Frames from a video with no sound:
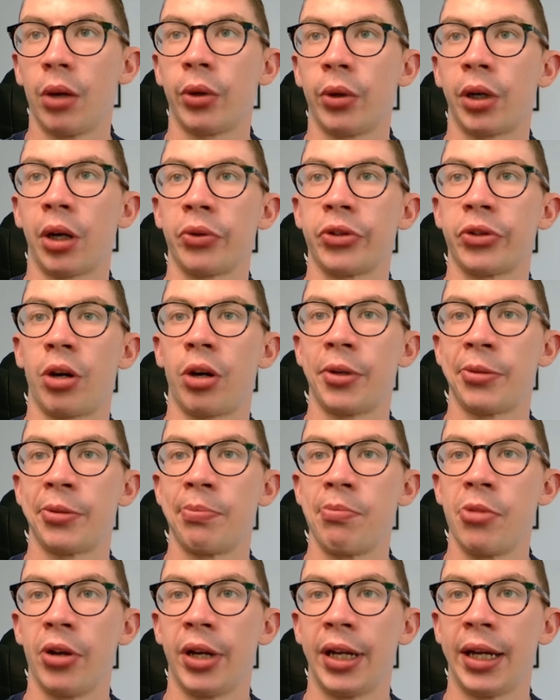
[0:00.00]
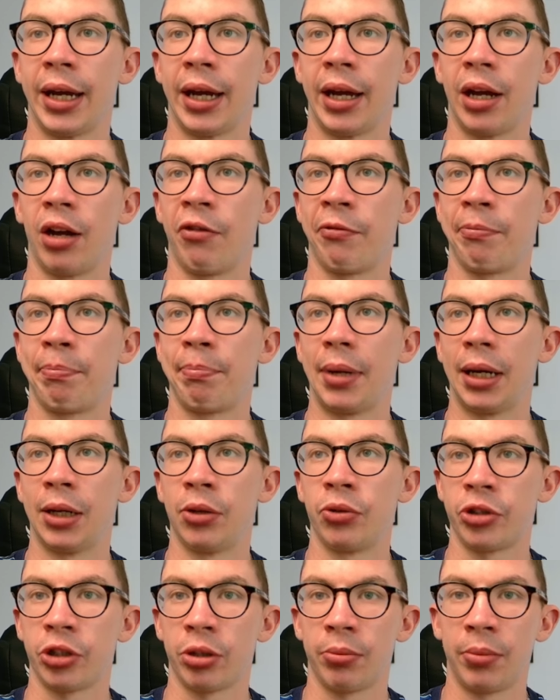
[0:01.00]
Go Thomas Meunier of
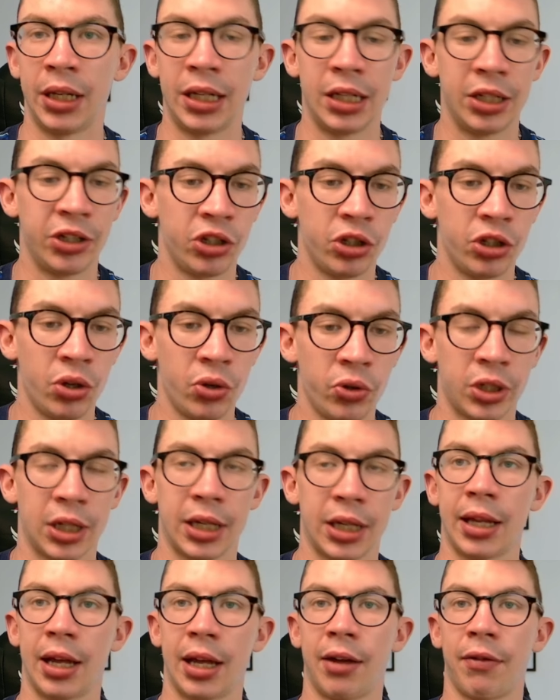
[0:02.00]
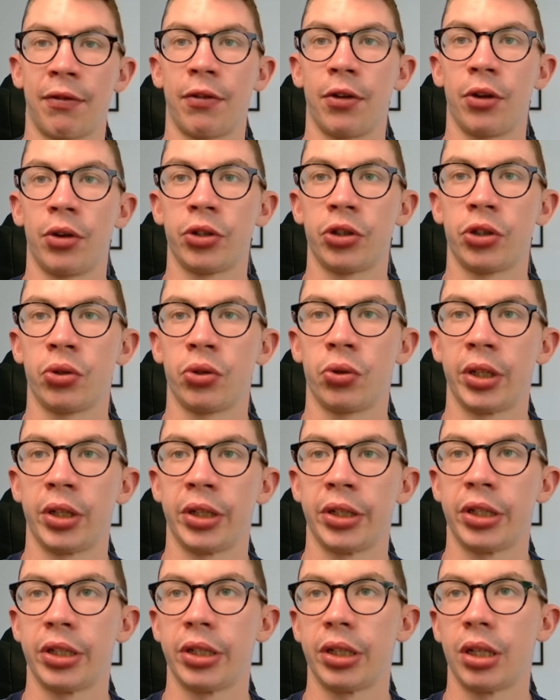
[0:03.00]
Belgium. He's usually their first
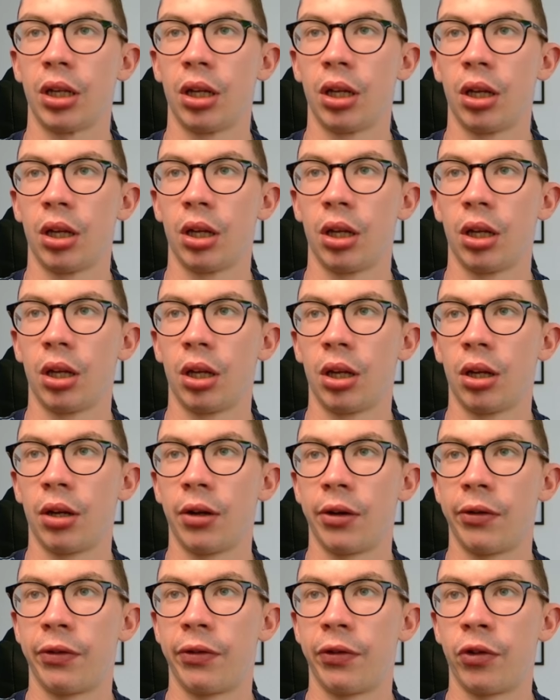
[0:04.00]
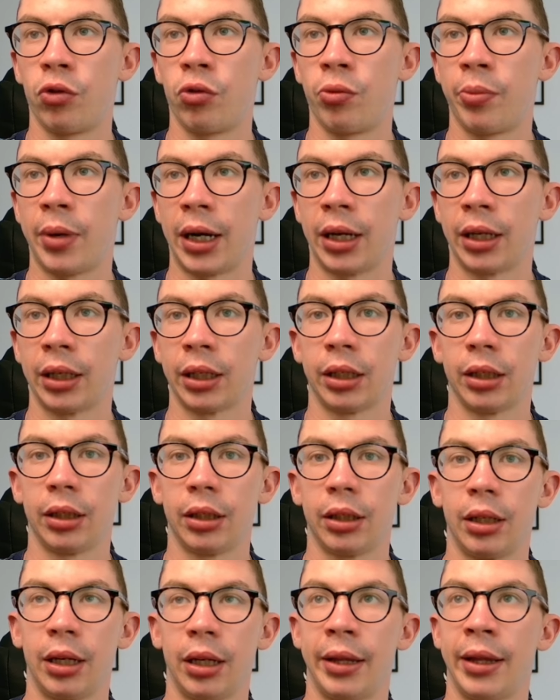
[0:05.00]
choice fullback.
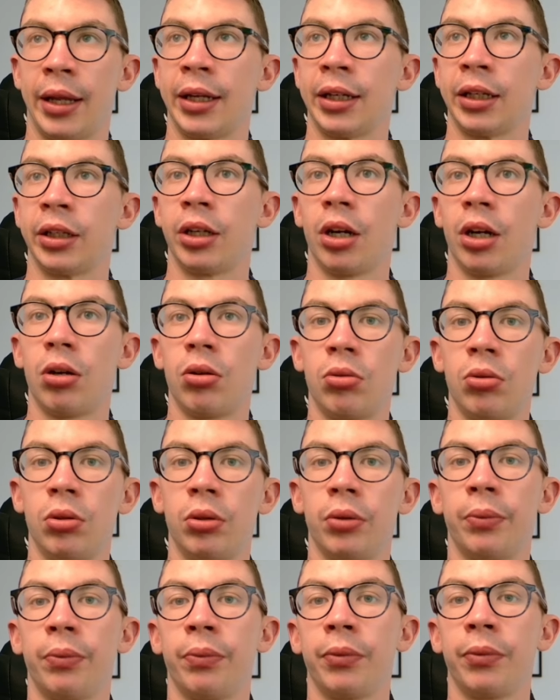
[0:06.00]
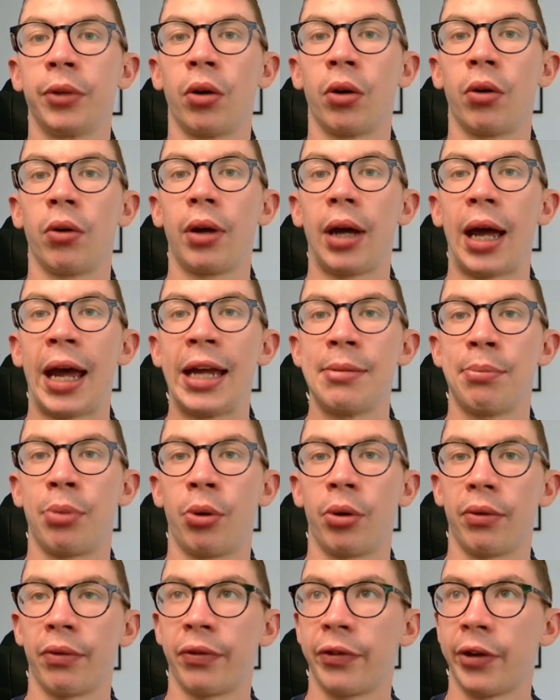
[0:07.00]
And in goal, got
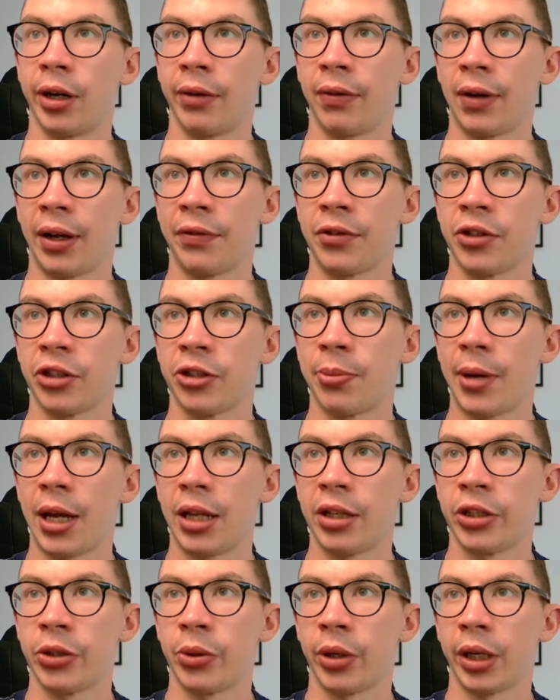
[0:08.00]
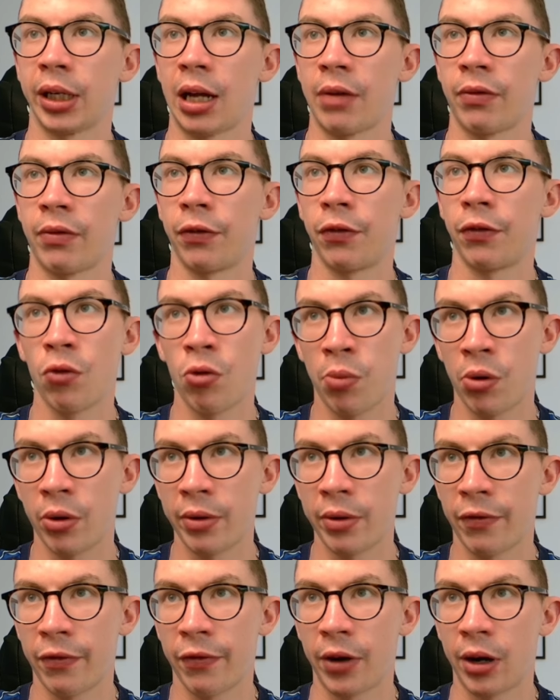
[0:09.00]
8.5 left to spend, so I can have a
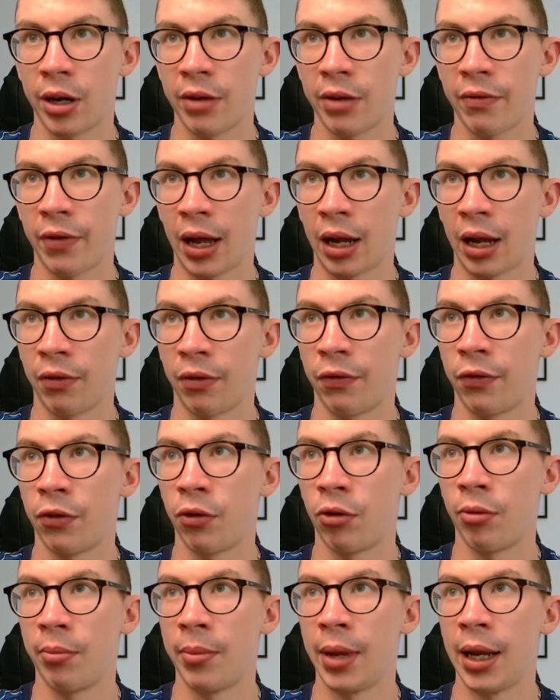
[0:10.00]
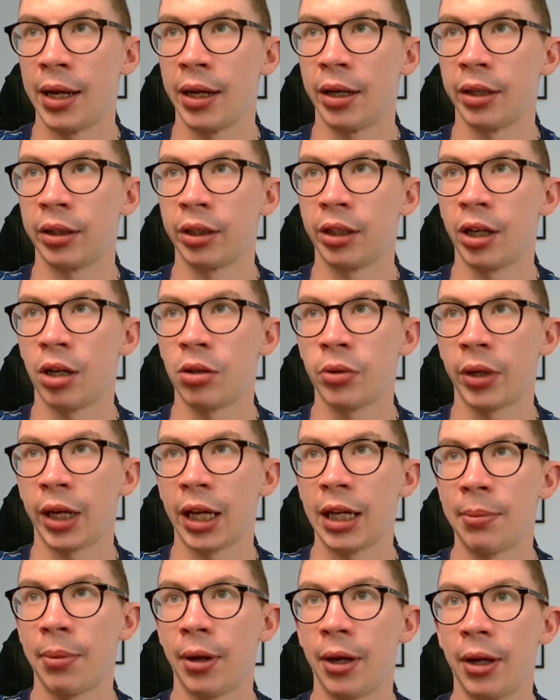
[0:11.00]
4.5 and a 4 million
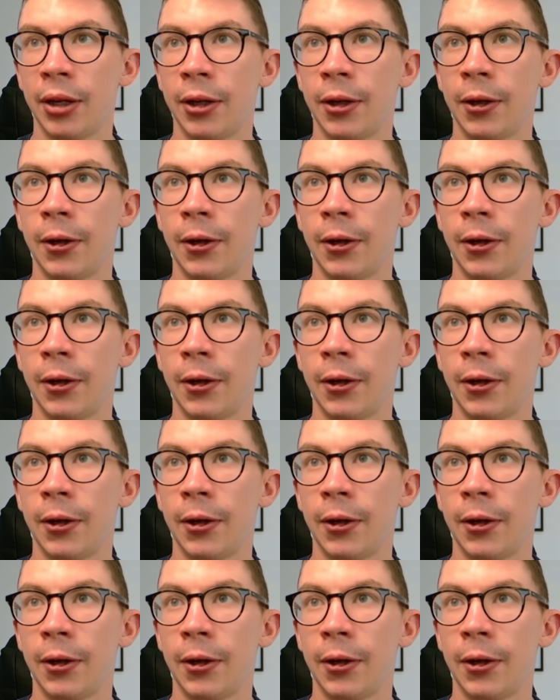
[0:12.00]
goalkeeper.